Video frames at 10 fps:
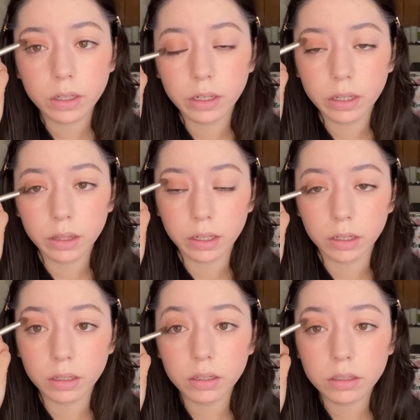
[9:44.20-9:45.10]
And
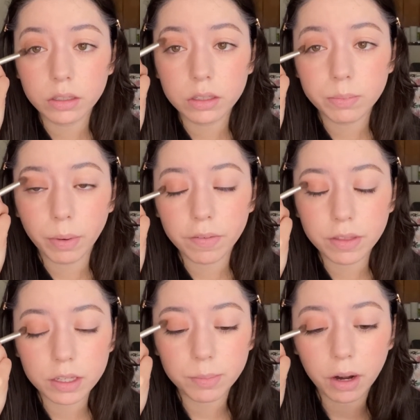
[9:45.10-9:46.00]
then just buff
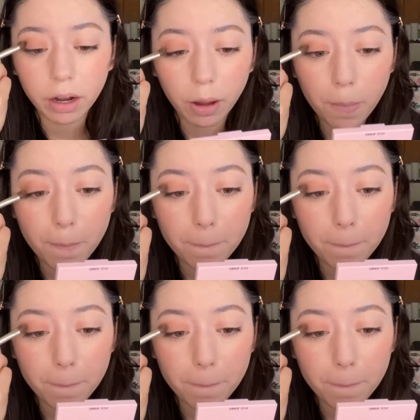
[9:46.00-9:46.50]
this part out.